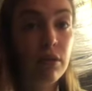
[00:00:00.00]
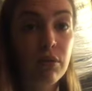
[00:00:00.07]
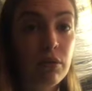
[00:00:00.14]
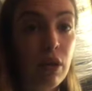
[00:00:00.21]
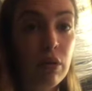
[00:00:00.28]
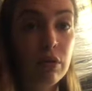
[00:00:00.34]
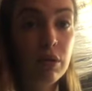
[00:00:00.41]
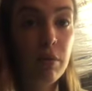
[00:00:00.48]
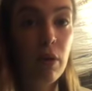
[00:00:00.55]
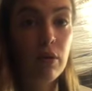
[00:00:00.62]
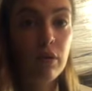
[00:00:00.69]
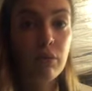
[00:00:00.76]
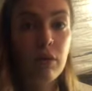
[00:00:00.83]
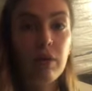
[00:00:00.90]
through no
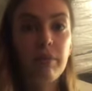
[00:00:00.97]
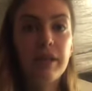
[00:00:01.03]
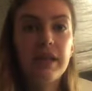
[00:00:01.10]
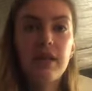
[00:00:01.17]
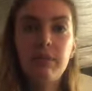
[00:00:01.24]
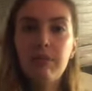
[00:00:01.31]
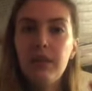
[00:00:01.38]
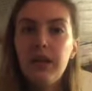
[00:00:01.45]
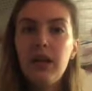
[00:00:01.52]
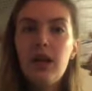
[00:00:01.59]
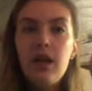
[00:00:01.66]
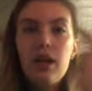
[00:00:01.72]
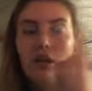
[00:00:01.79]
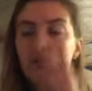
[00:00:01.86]
spoken word, but simply
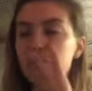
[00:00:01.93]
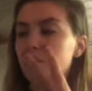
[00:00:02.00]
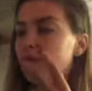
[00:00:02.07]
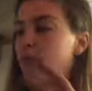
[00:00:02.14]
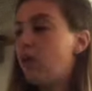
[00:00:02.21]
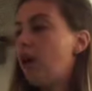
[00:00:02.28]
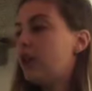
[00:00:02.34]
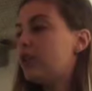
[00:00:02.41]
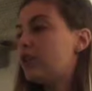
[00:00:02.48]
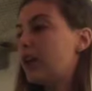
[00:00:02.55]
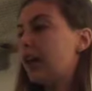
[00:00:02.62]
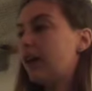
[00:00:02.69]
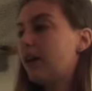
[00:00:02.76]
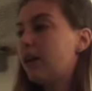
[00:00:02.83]
through
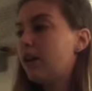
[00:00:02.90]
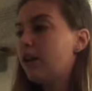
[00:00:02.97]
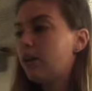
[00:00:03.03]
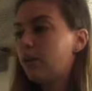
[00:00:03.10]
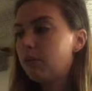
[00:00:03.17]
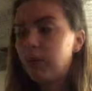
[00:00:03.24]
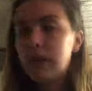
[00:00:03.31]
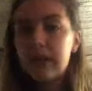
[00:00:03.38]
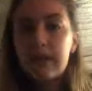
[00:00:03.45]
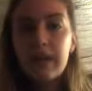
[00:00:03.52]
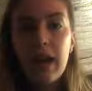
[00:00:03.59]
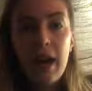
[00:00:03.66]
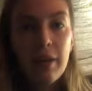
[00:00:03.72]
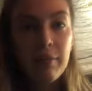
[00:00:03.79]
watching what is
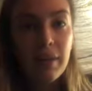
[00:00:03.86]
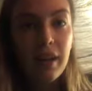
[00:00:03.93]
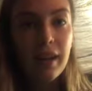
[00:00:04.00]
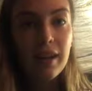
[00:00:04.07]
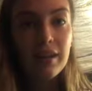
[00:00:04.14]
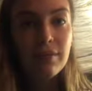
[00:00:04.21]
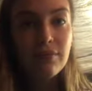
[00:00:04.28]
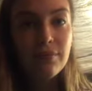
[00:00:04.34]
happening.